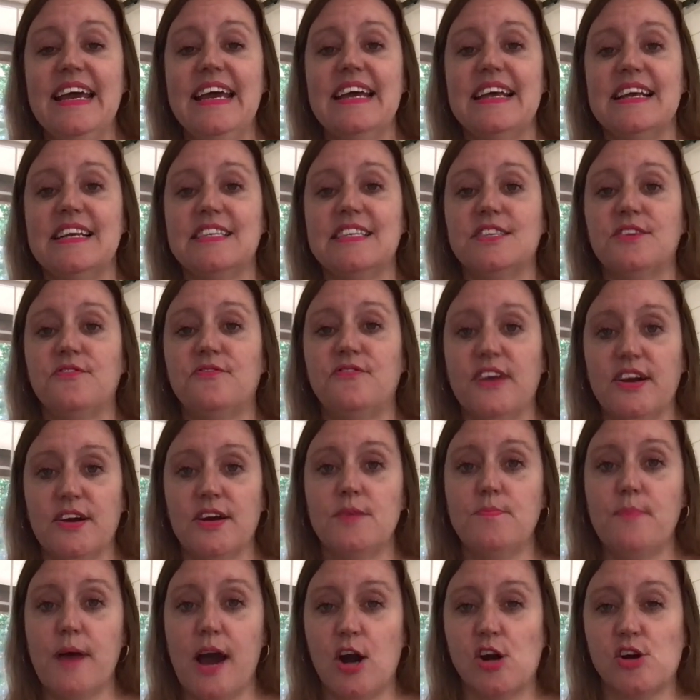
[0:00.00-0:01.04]
It's a very
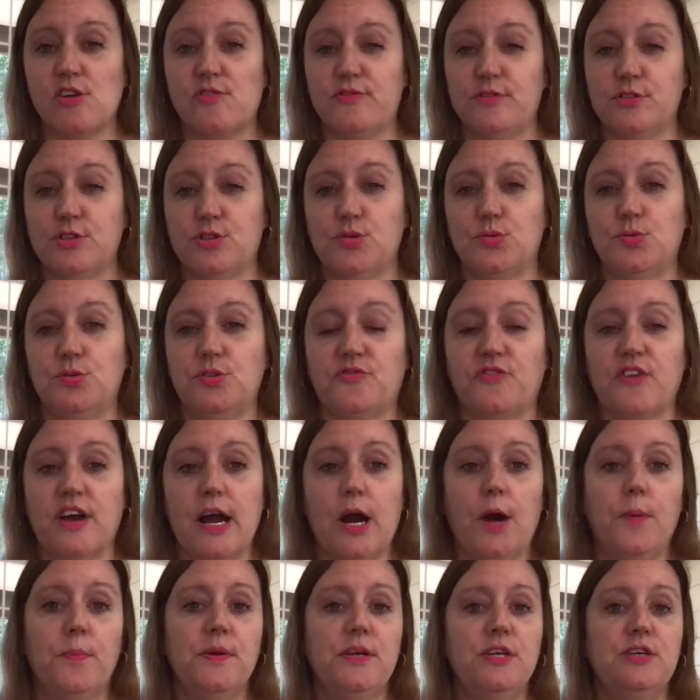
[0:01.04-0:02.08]
powerful tool for
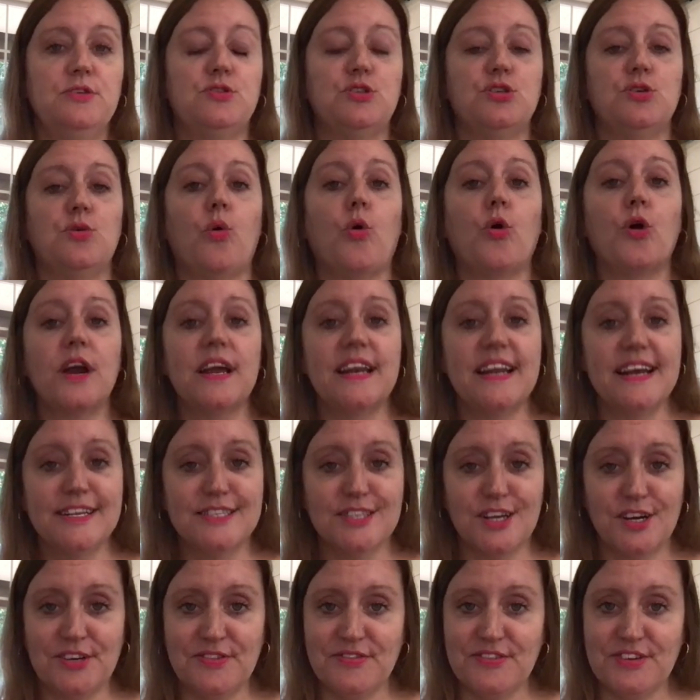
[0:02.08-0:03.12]
helping you to organize
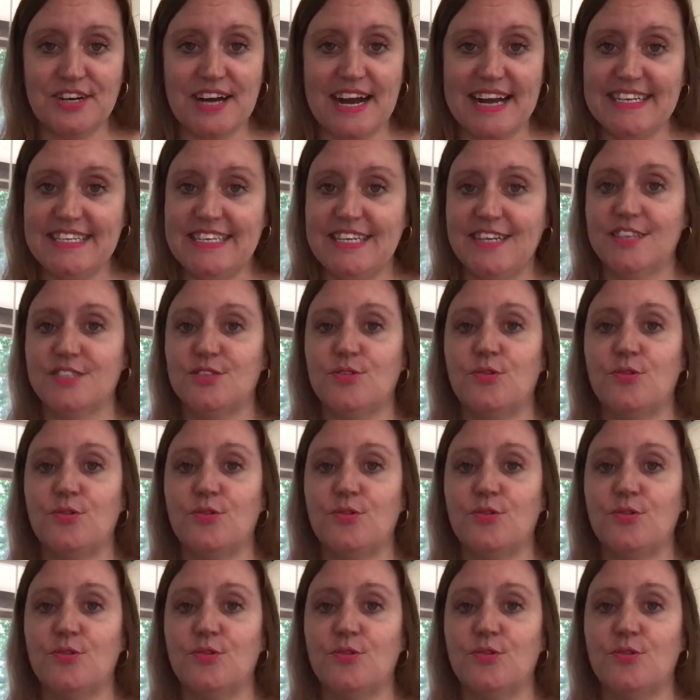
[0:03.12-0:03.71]
all of your ideas,